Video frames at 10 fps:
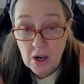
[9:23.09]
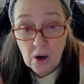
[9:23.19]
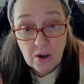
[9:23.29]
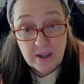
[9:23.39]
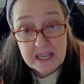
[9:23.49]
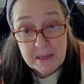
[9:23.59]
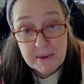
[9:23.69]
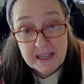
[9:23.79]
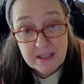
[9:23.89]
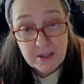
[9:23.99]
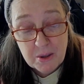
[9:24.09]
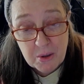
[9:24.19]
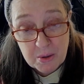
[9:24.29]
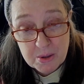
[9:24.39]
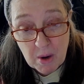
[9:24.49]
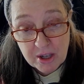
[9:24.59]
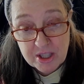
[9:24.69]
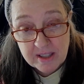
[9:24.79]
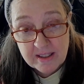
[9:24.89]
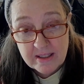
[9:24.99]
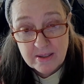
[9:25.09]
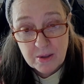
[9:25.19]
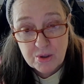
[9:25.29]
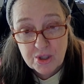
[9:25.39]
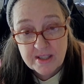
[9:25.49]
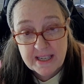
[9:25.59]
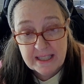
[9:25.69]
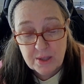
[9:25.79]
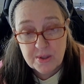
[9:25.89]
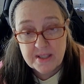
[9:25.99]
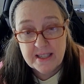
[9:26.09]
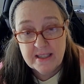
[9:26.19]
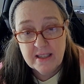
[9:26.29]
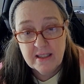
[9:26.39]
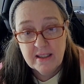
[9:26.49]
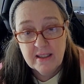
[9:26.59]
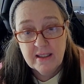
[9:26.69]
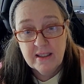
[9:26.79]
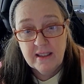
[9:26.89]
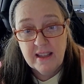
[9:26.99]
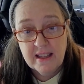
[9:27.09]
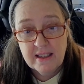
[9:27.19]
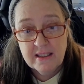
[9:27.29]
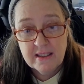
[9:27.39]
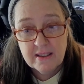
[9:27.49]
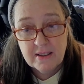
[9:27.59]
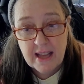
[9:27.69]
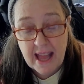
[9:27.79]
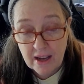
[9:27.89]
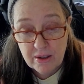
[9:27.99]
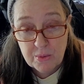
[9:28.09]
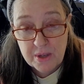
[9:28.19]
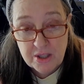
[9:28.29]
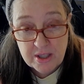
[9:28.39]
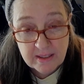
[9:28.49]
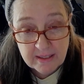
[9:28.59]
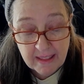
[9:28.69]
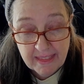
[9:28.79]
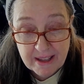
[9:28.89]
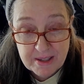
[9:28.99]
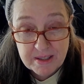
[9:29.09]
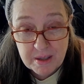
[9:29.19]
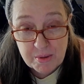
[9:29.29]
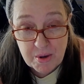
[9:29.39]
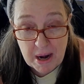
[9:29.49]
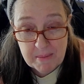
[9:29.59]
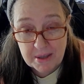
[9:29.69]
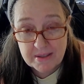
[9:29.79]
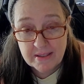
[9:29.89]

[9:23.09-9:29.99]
or anybody new who's watching this who's just interested in how to reach a 1,000 subscribers.